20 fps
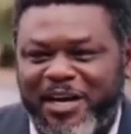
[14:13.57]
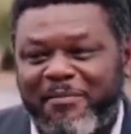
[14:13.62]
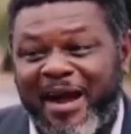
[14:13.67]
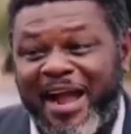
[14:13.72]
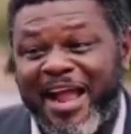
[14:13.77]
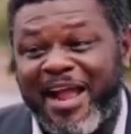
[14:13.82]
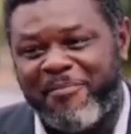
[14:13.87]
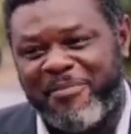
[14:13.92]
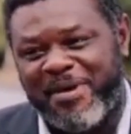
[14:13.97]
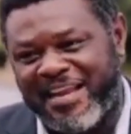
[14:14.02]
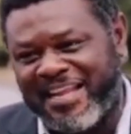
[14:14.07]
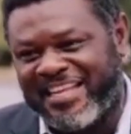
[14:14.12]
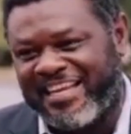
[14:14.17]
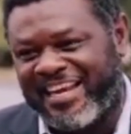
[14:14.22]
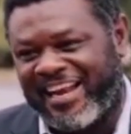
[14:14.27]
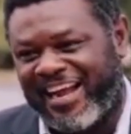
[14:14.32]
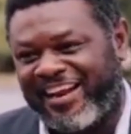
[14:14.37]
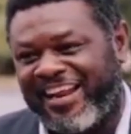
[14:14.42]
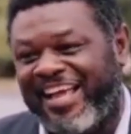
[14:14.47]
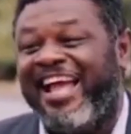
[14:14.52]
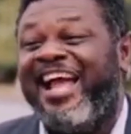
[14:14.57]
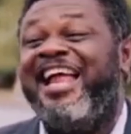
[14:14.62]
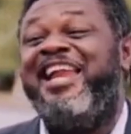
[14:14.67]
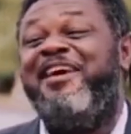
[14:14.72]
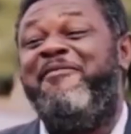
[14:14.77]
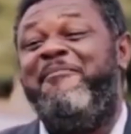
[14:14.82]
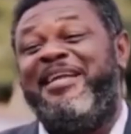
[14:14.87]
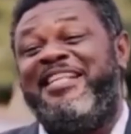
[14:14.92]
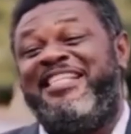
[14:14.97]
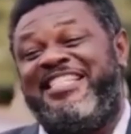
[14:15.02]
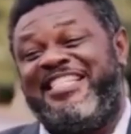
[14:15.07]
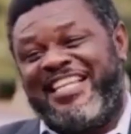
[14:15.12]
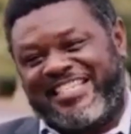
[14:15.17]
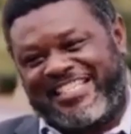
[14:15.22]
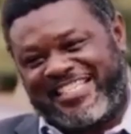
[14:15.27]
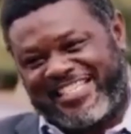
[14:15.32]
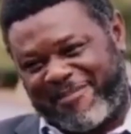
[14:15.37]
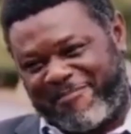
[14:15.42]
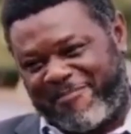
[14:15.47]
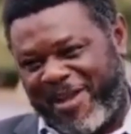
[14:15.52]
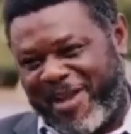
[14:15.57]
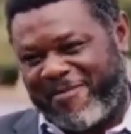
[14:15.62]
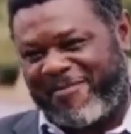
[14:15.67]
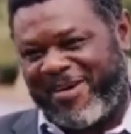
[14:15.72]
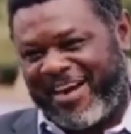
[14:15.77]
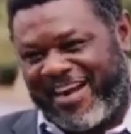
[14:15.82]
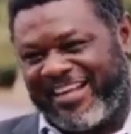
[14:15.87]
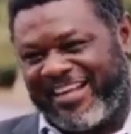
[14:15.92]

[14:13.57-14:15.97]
na ma emre nyina na ma gina se ba ma